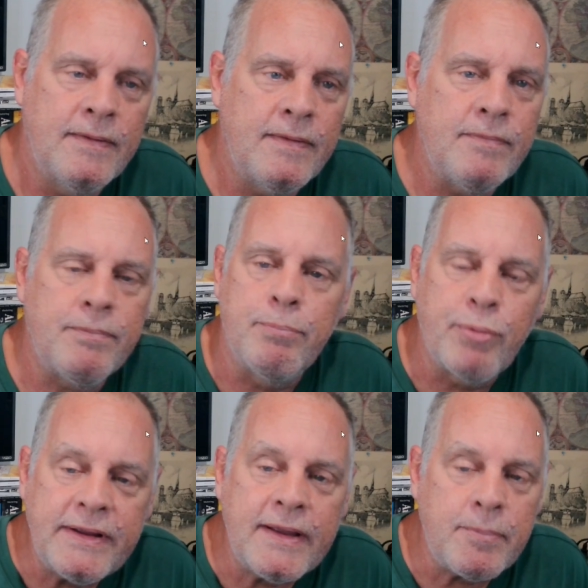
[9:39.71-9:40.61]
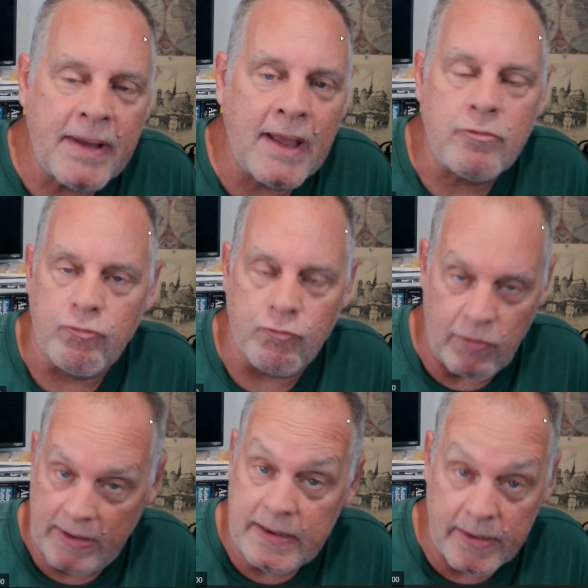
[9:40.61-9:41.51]
Bringing back
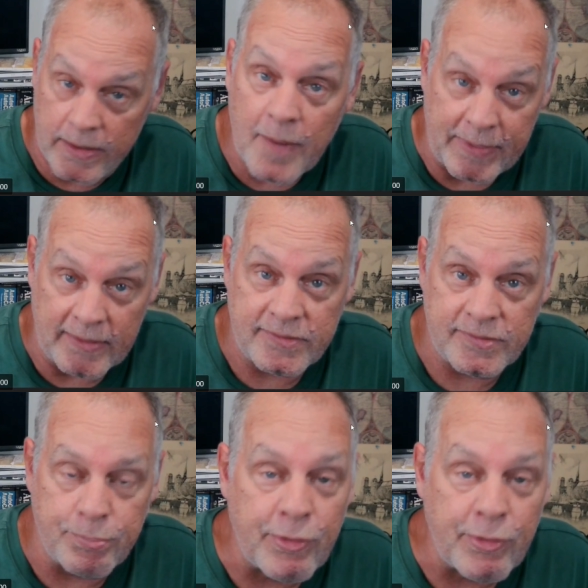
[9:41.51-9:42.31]
Reaganomics,